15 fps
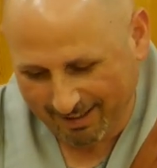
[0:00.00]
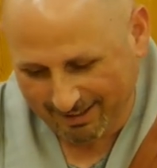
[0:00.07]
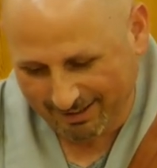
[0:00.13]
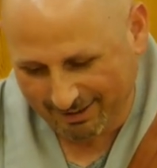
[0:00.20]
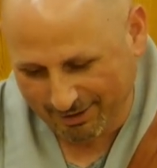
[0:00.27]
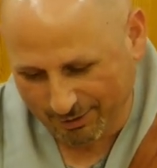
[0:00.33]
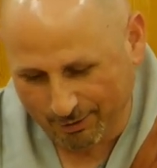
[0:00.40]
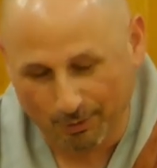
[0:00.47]

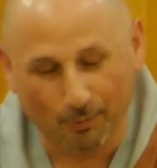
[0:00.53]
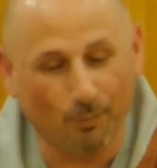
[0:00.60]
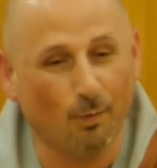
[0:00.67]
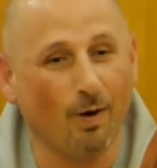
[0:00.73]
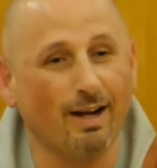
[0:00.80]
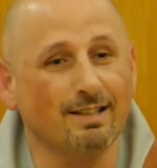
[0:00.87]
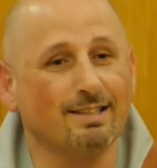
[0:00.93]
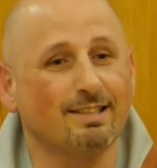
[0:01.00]
So
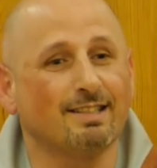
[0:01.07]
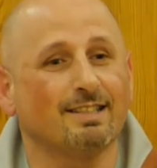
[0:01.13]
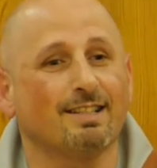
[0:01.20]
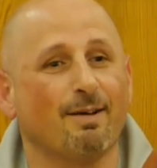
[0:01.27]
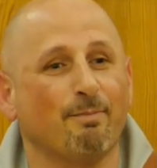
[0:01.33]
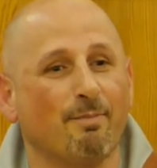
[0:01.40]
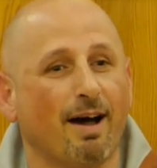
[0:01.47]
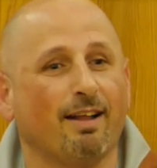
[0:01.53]
once
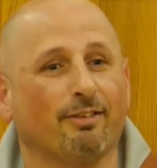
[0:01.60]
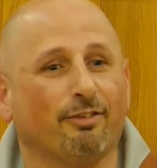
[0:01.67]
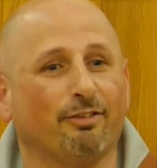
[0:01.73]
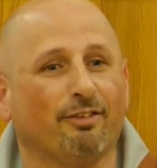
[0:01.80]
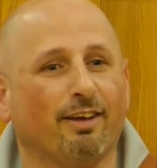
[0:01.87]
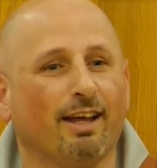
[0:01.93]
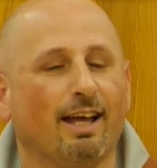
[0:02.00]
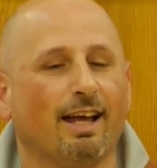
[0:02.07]
a month,